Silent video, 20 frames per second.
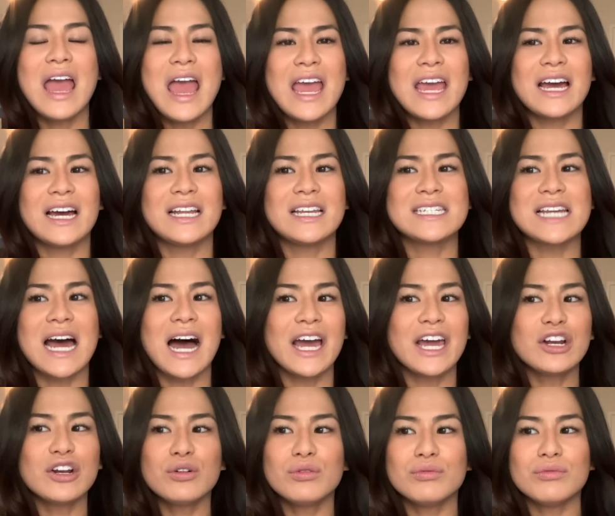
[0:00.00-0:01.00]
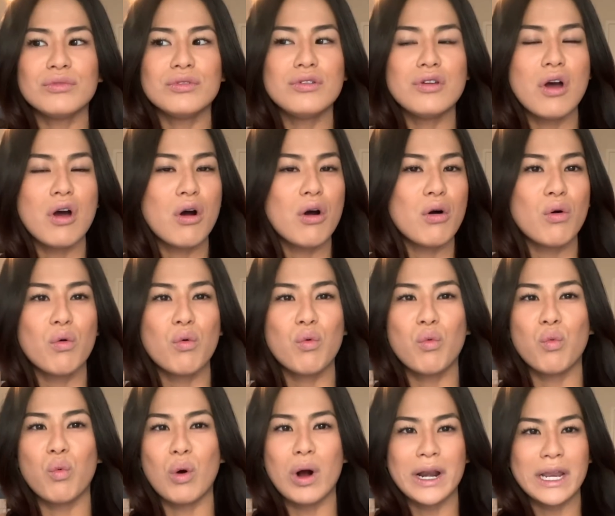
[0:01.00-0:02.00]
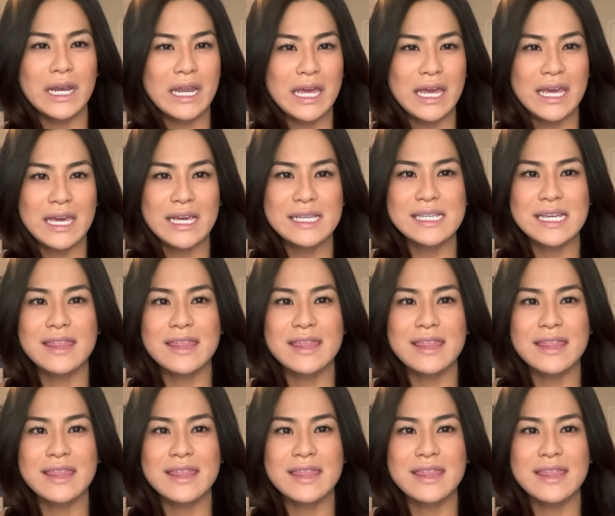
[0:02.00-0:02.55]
And I don't know what it is.